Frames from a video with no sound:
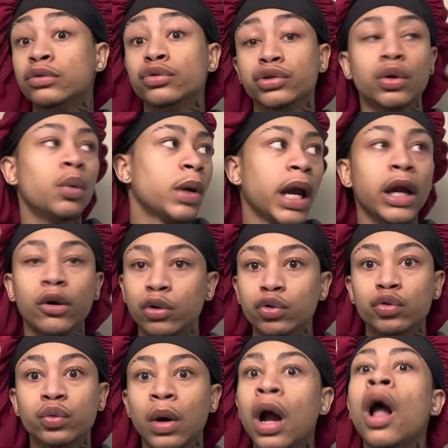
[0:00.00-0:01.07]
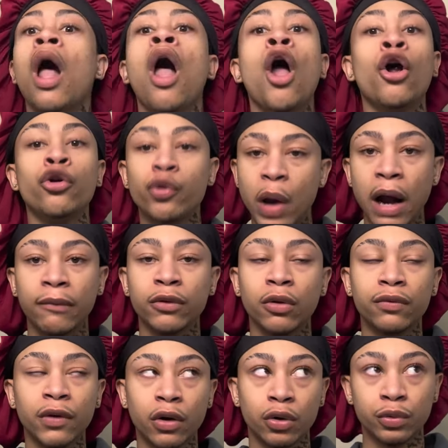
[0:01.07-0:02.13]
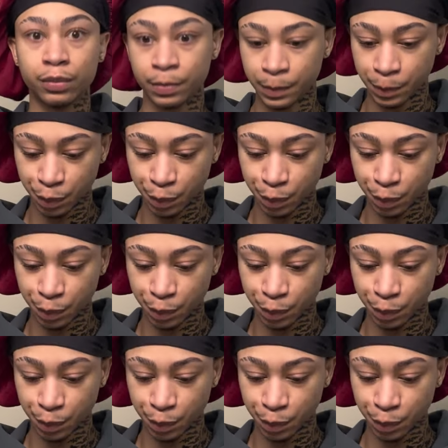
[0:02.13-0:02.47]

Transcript: So okay, cool. You have no phone.